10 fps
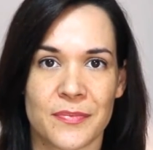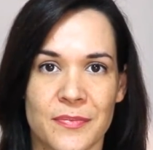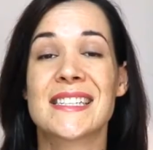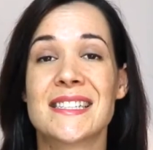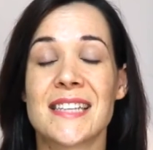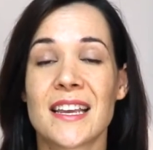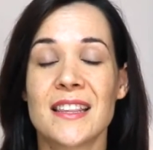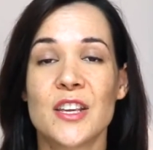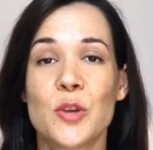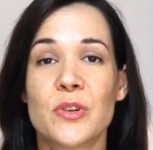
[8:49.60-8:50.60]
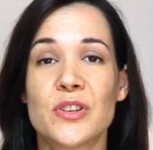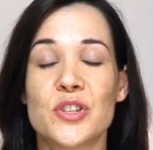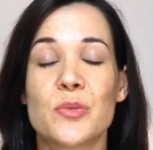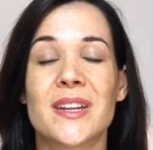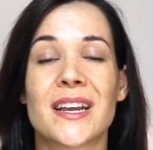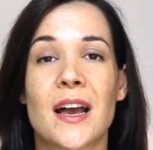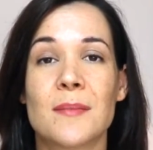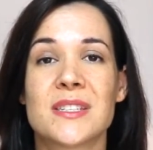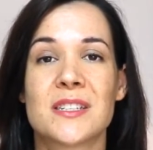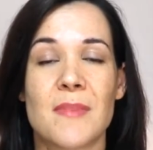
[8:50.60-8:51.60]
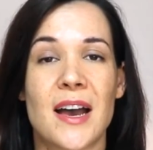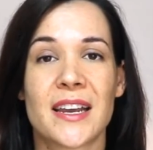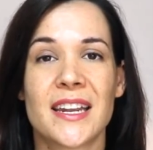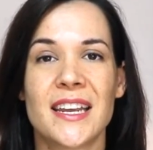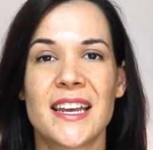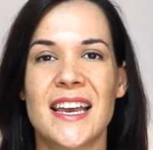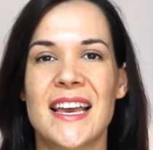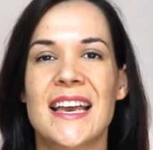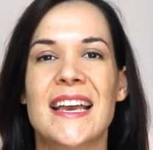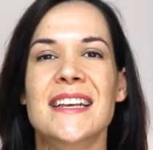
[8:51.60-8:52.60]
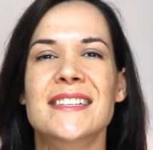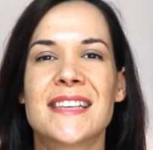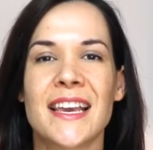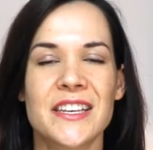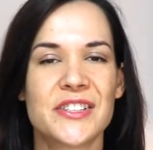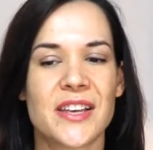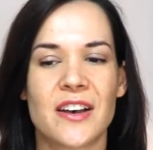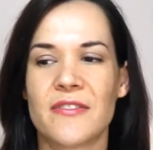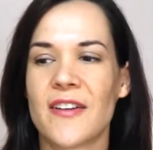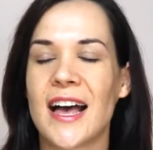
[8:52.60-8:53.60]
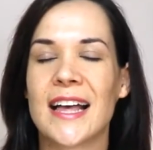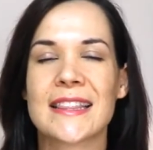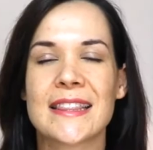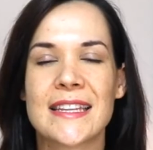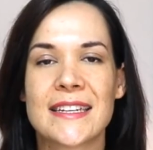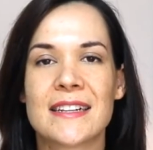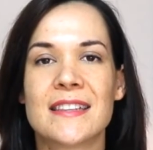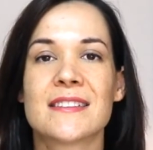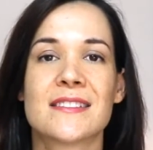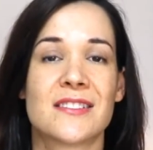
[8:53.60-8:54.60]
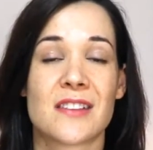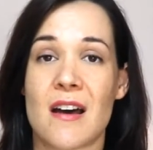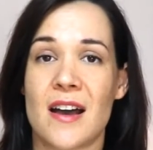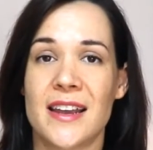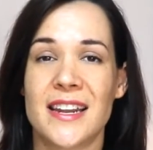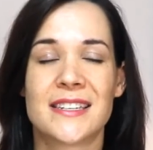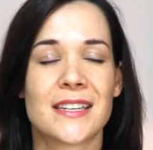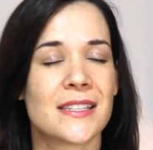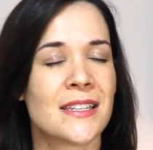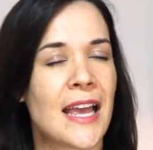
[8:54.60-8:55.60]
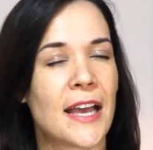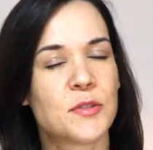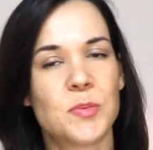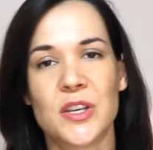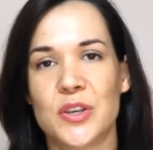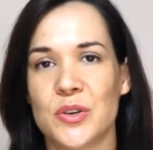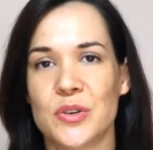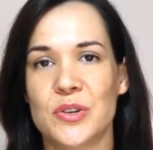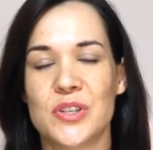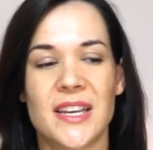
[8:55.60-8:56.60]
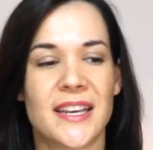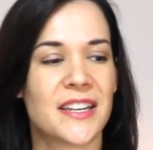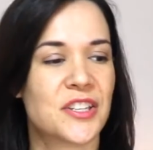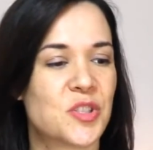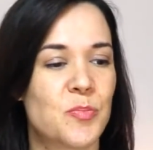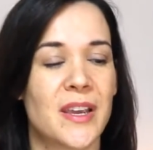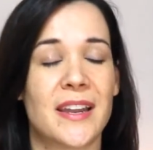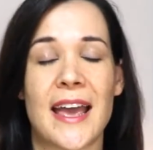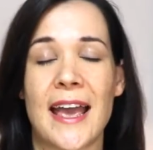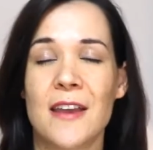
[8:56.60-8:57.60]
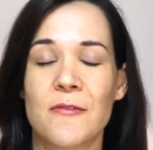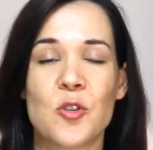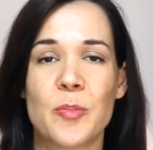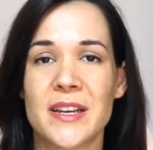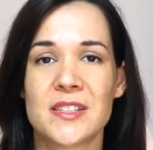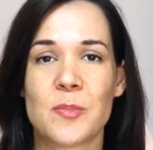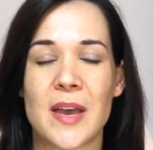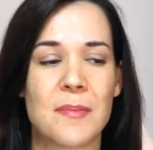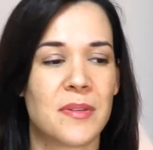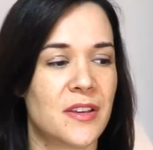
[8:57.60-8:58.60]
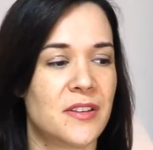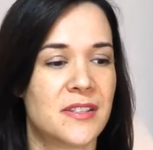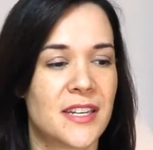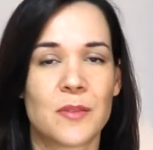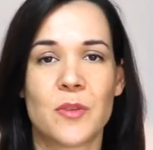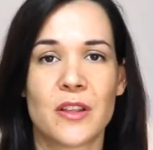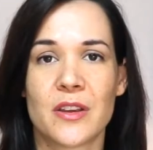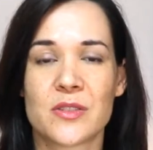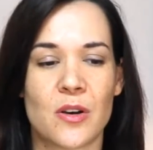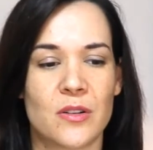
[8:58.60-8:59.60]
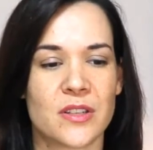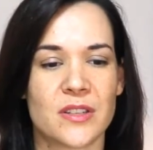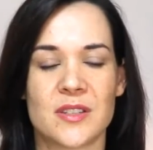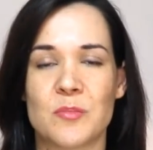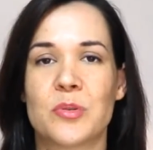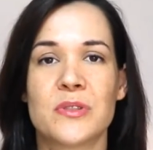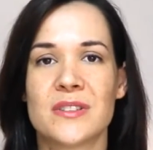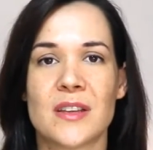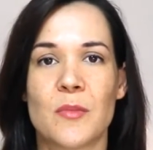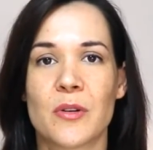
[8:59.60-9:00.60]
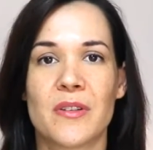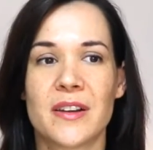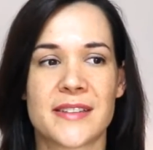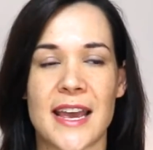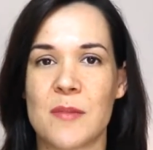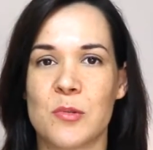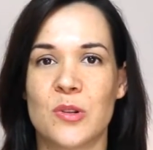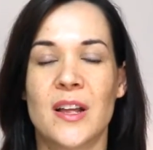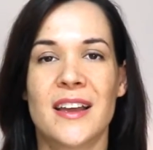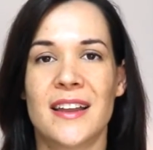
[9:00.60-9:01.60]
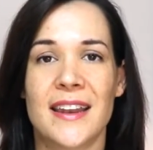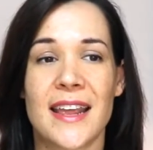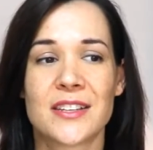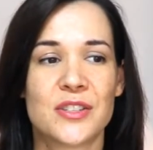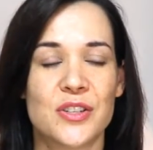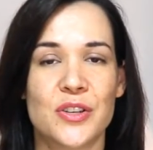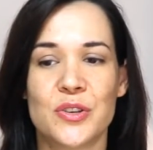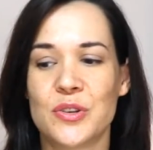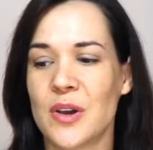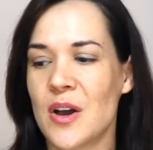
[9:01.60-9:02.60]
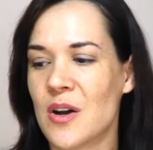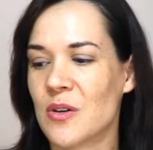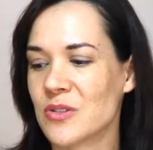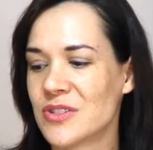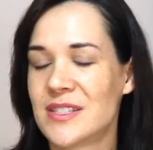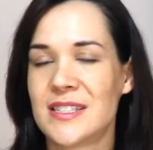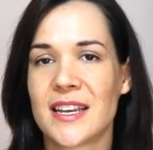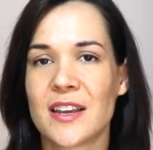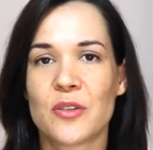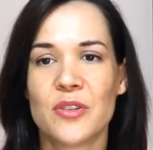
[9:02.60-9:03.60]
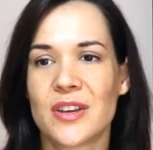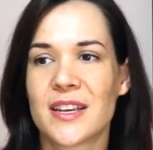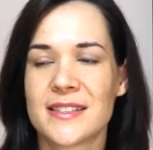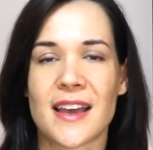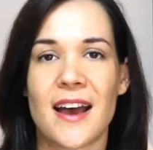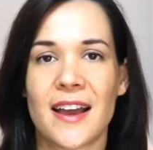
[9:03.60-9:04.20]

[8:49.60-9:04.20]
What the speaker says: Second thing you want to do when it comes to marketing is get yourself a little sign. It doesn't have to be huge. It can just be an A4 piece of paper that you stick in one of those holders and put somewhere on a table next to you, or stick it on your guitar